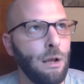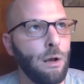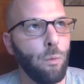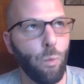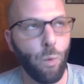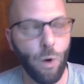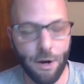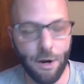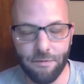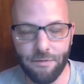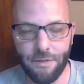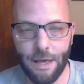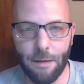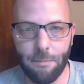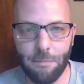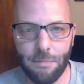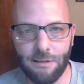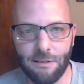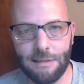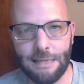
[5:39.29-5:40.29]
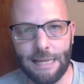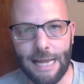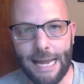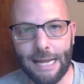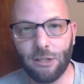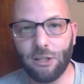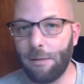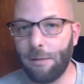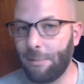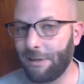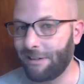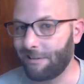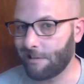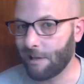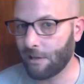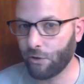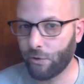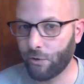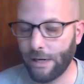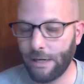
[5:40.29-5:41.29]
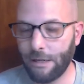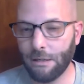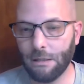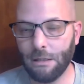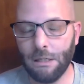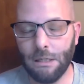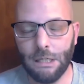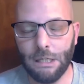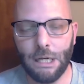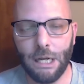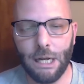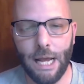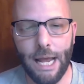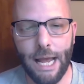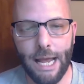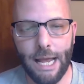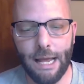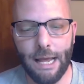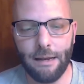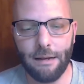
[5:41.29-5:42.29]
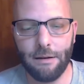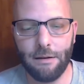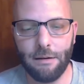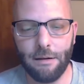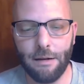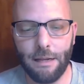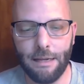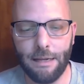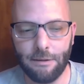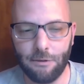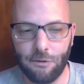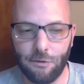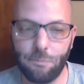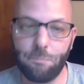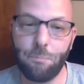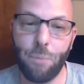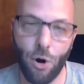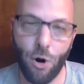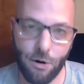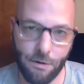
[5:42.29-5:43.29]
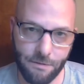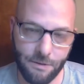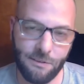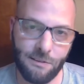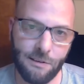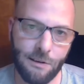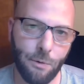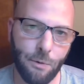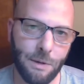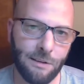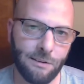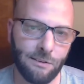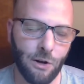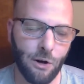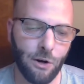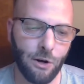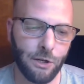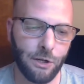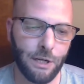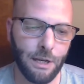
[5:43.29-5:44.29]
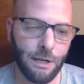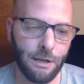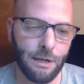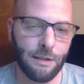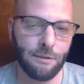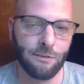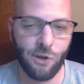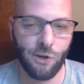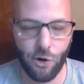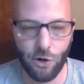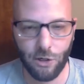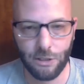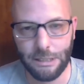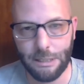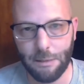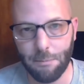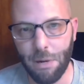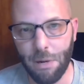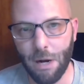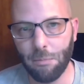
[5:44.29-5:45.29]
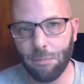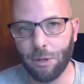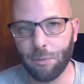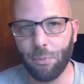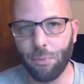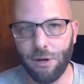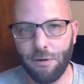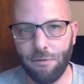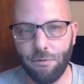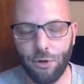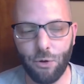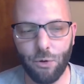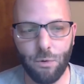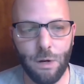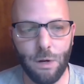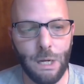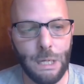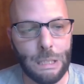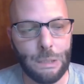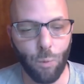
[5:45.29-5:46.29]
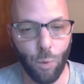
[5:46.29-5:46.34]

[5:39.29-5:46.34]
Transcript: One of them is the ALM accelerator, and it's part of the COE starter kit. It's currently in public preview.